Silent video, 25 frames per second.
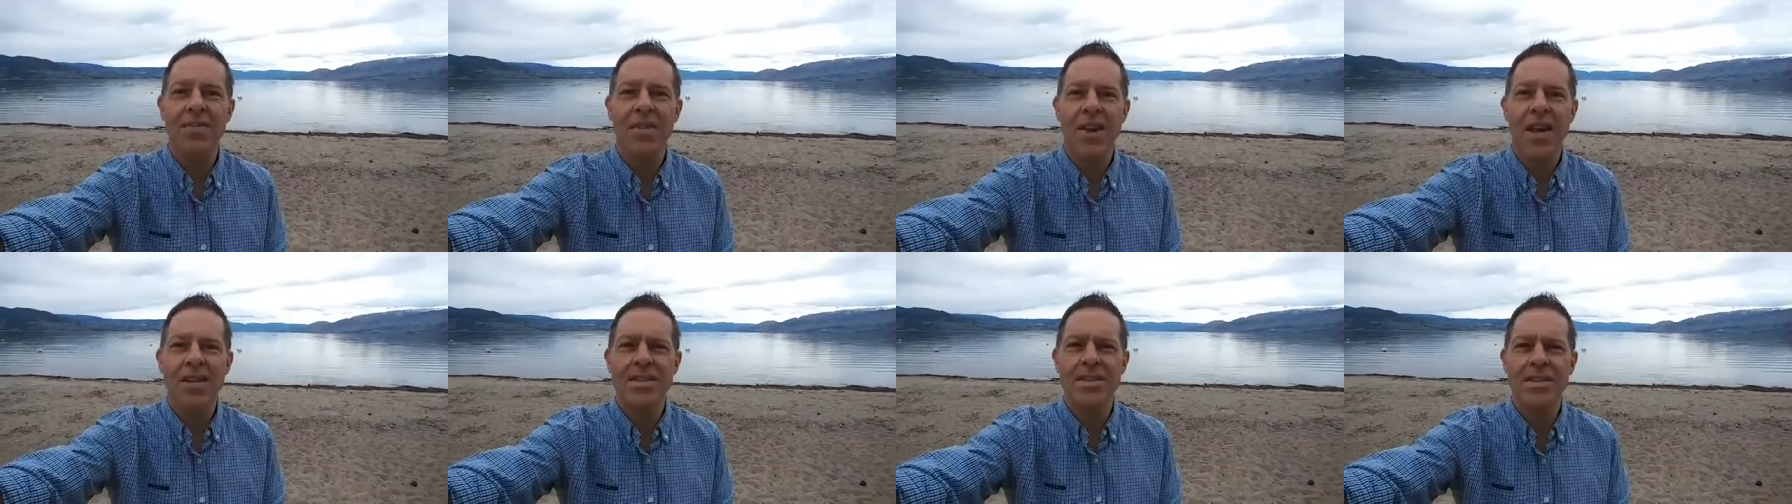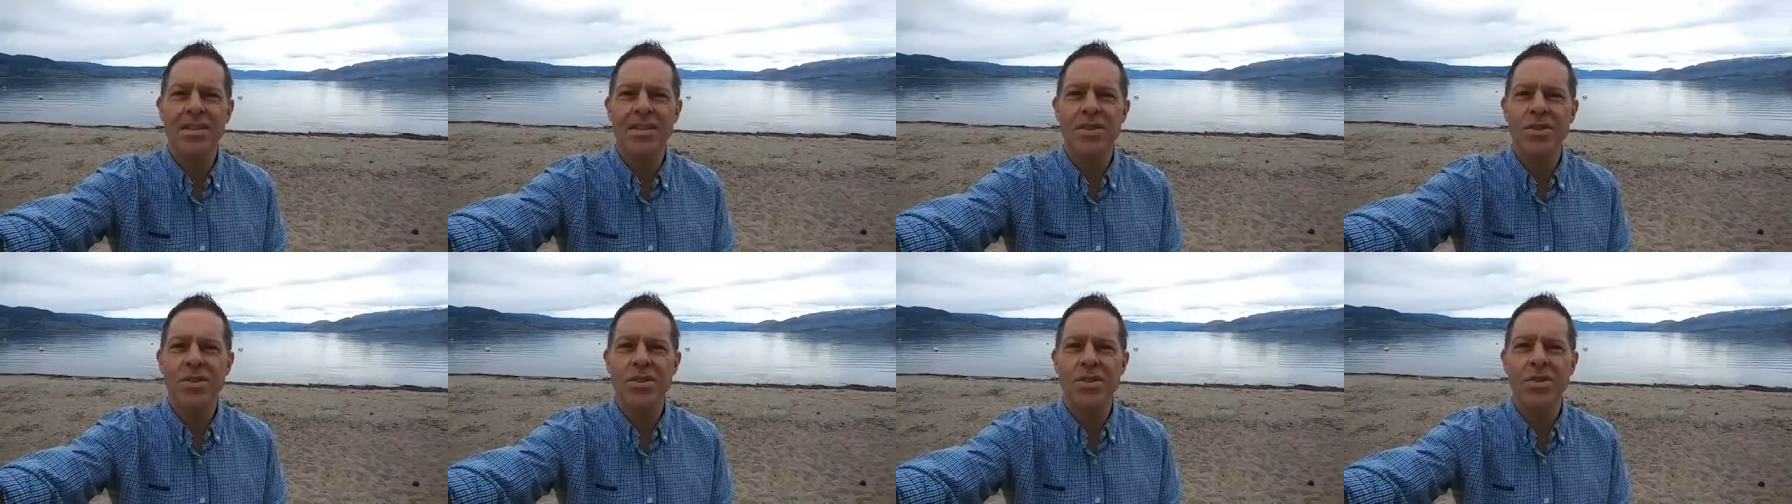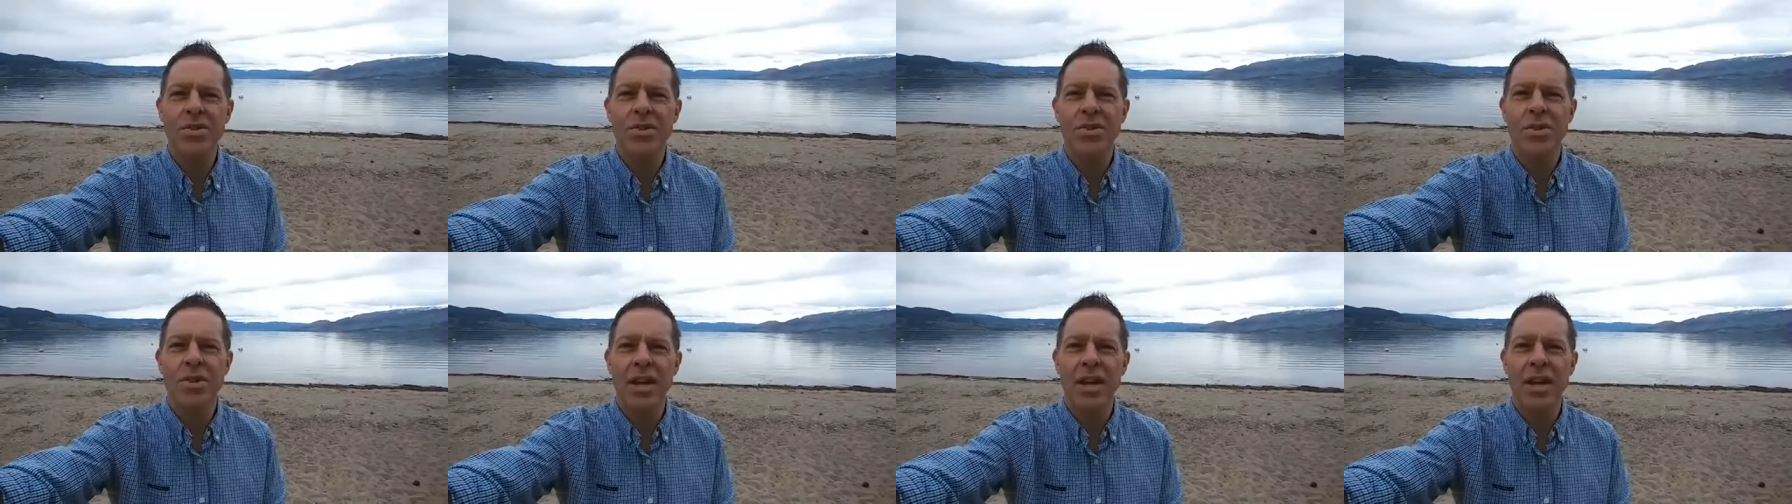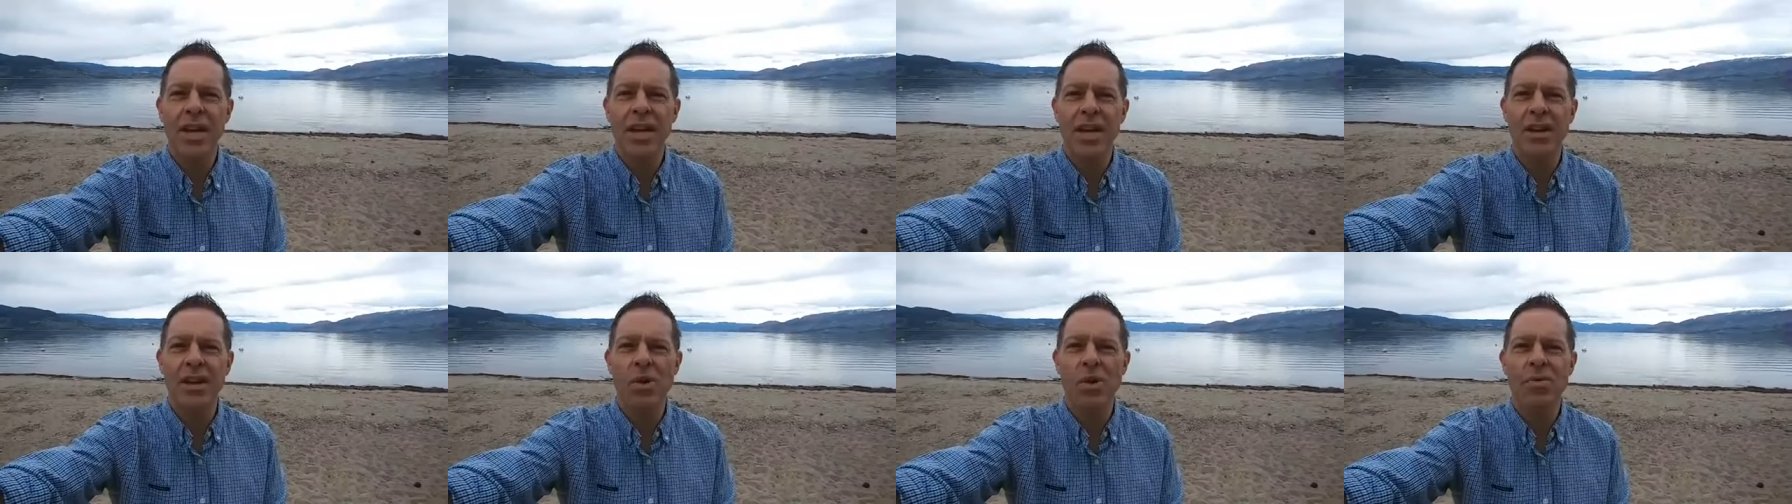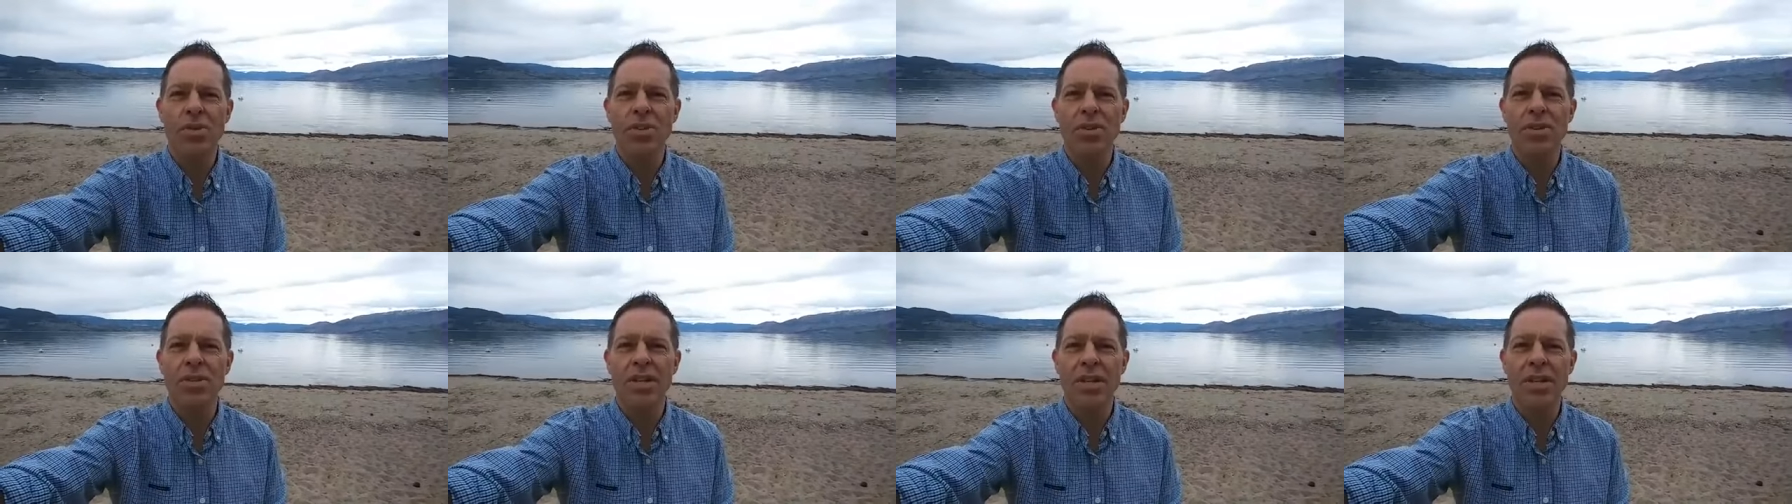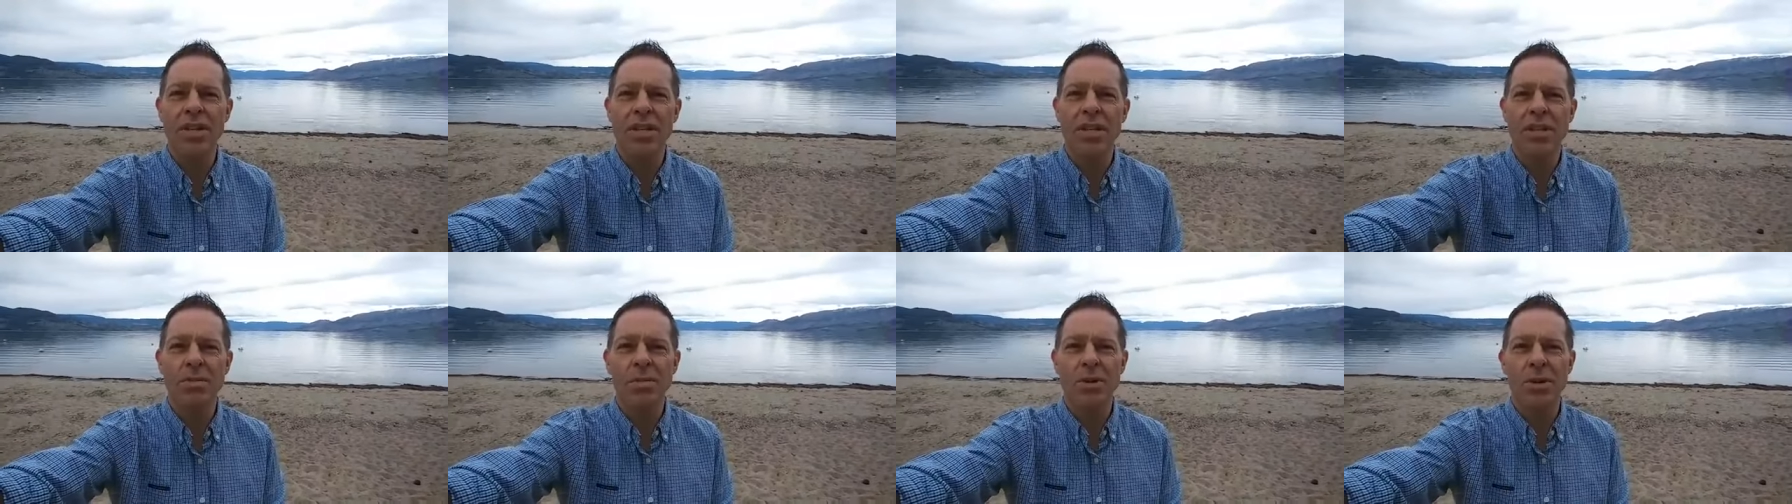and events in the school and
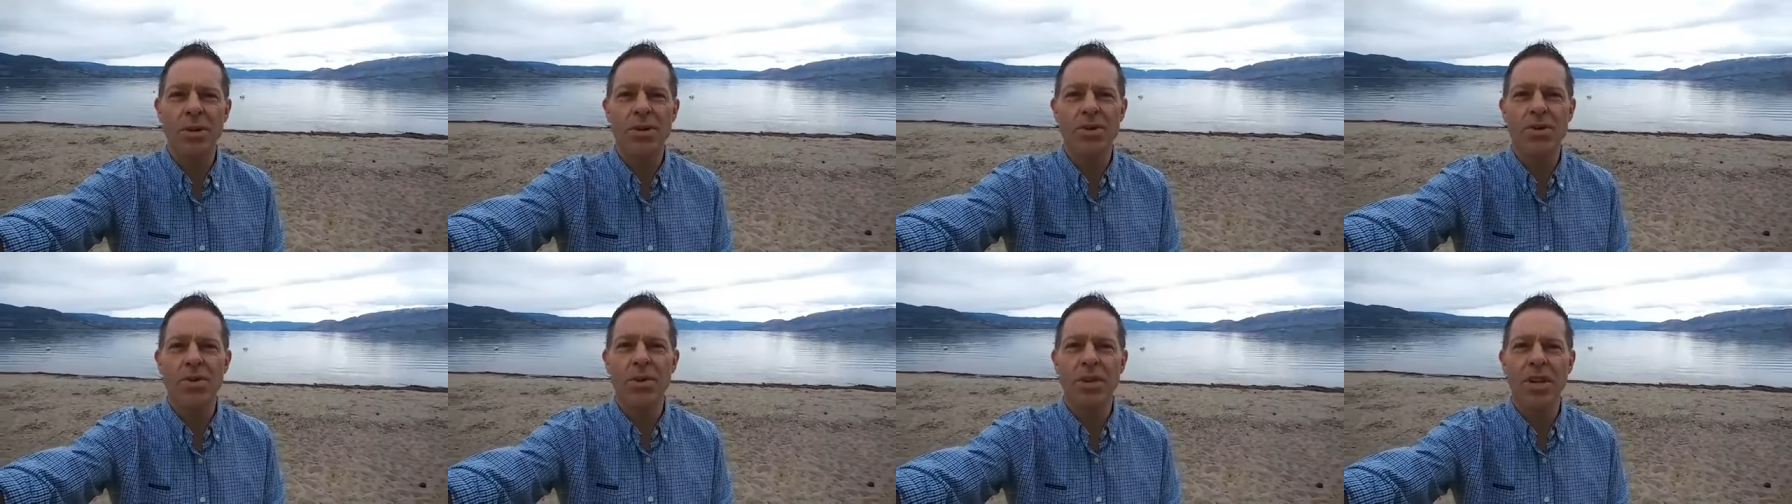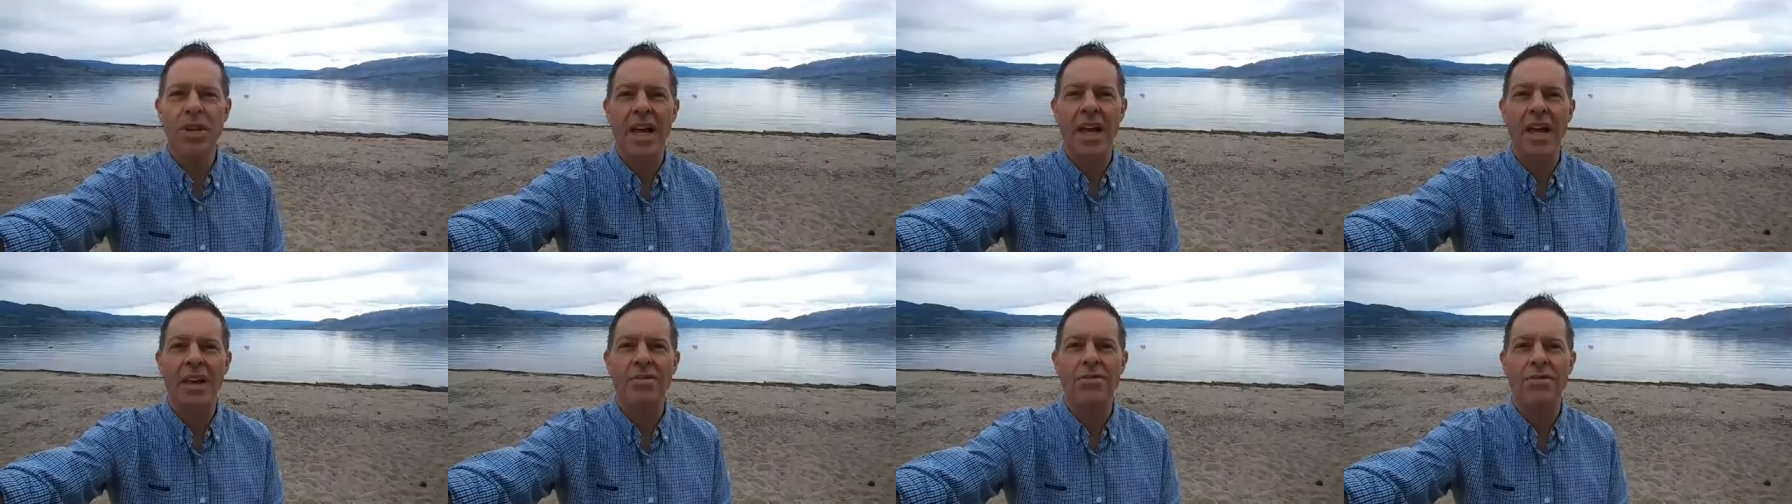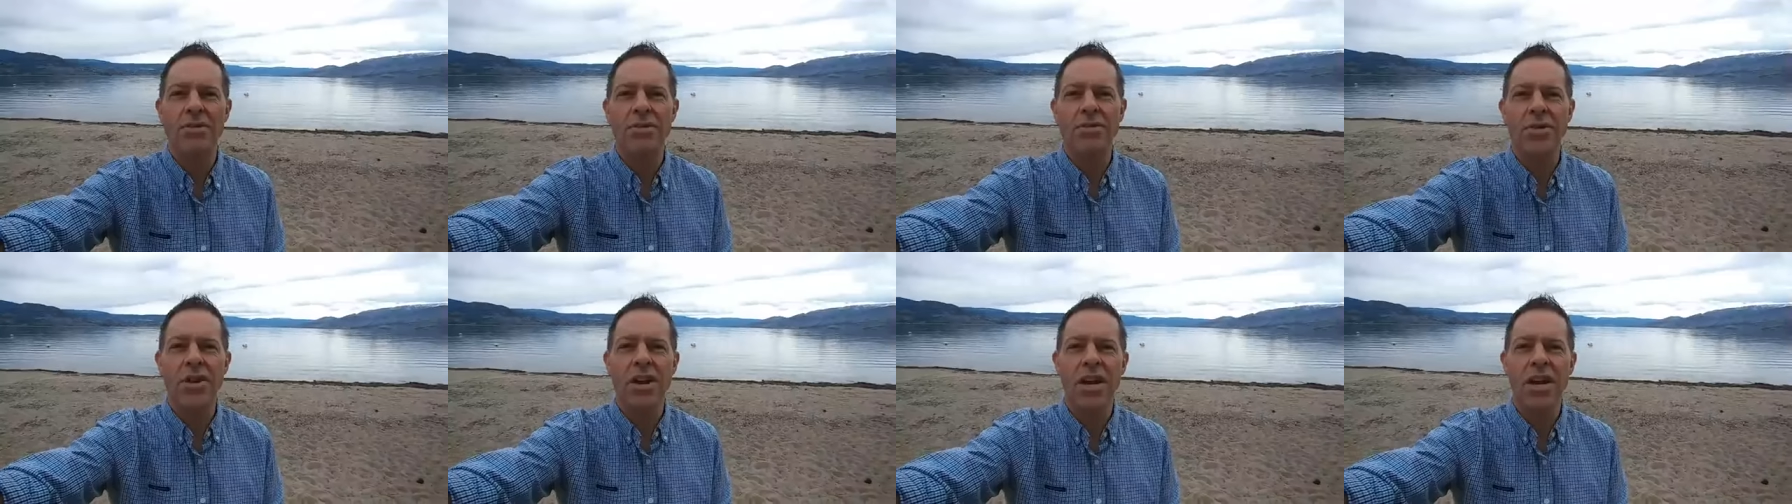overseeing spiritual life,